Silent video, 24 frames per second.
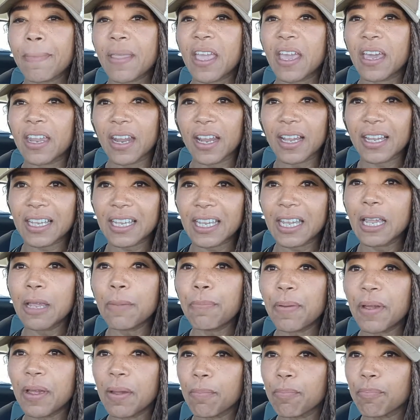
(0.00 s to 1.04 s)
And I
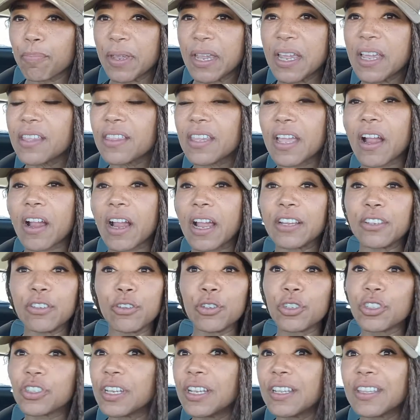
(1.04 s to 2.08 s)
keep being there, and you
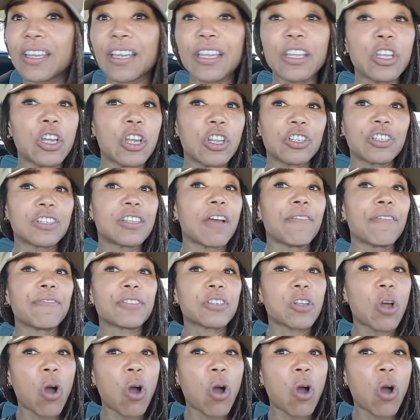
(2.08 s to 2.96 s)
see that stuff's